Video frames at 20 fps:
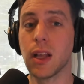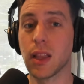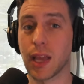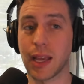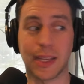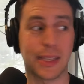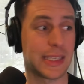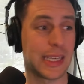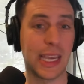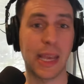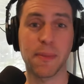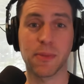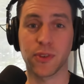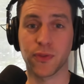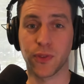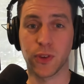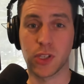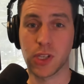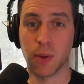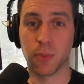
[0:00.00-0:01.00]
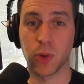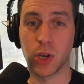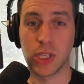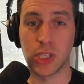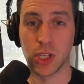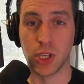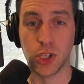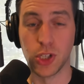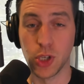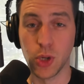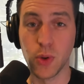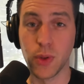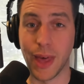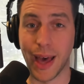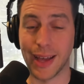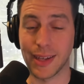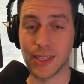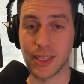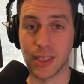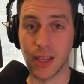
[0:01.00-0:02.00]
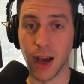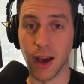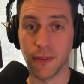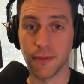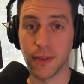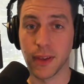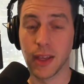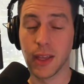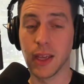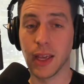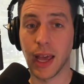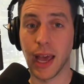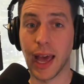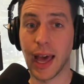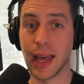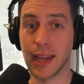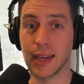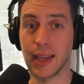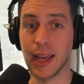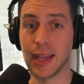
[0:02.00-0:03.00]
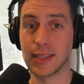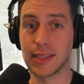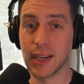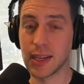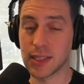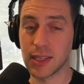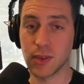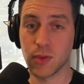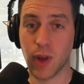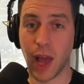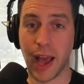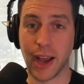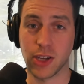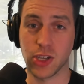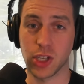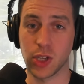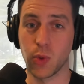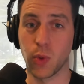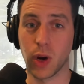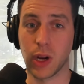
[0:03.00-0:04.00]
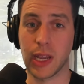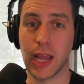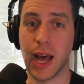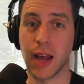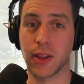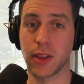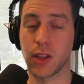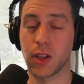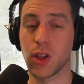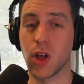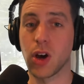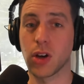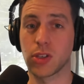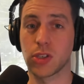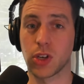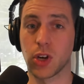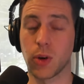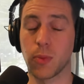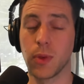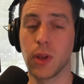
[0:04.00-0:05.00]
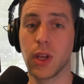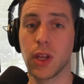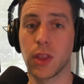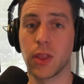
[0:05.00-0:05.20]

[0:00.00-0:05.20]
Like, teams for some reason do that stuff, and it doesn't actually work out in the long term.